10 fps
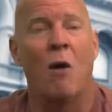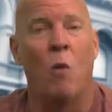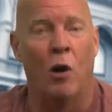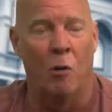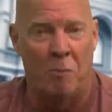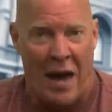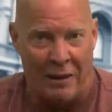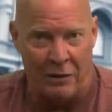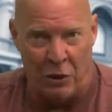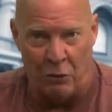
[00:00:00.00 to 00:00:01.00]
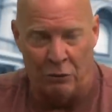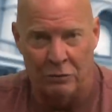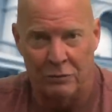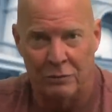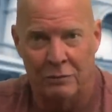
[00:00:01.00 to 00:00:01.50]
will bet you
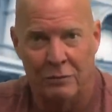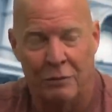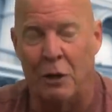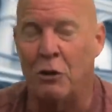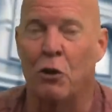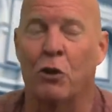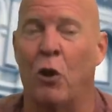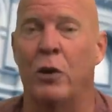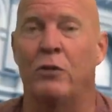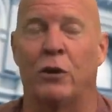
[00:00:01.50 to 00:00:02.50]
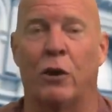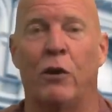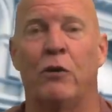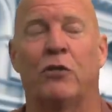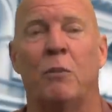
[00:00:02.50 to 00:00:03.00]
that you're going to
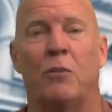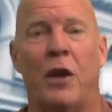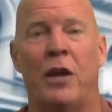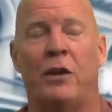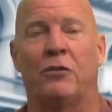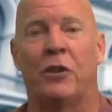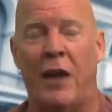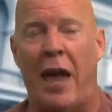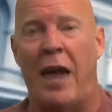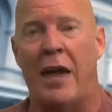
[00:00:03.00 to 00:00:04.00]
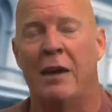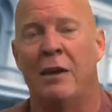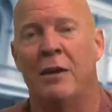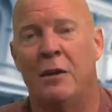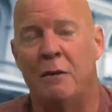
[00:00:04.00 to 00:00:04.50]
learn some things today
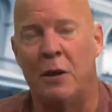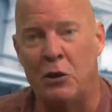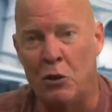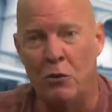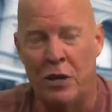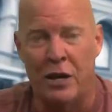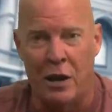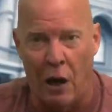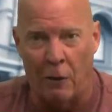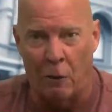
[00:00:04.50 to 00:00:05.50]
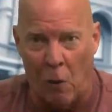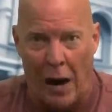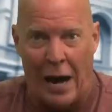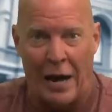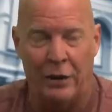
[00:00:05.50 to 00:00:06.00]
that you didn't
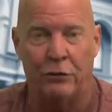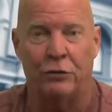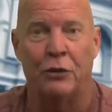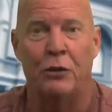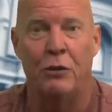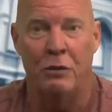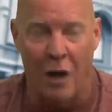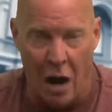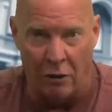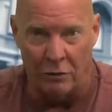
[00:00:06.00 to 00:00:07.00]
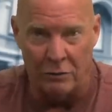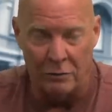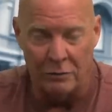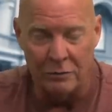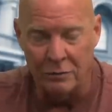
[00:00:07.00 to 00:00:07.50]
otherwise know.
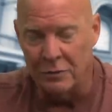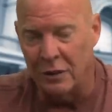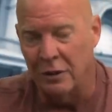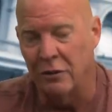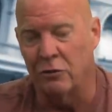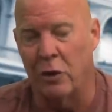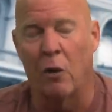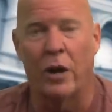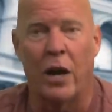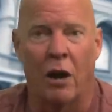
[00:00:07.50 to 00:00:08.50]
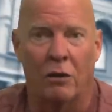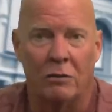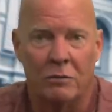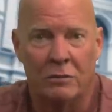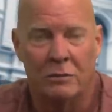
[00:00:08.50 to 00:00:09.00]
So here we go.
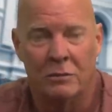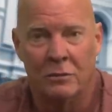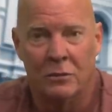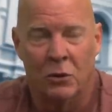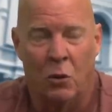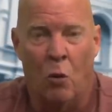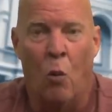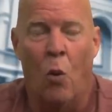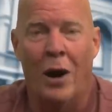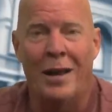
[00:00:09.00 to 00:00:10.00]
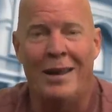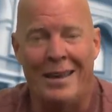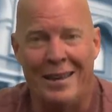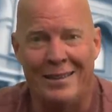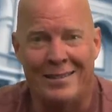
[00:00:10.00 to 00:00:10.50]
What
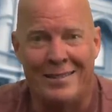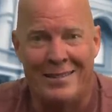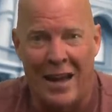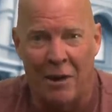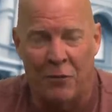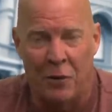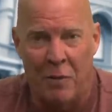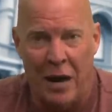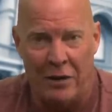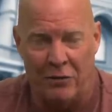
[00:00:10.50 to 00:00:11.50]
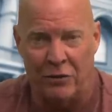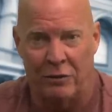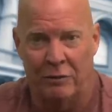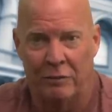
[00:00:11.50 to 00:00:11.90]
is defamation?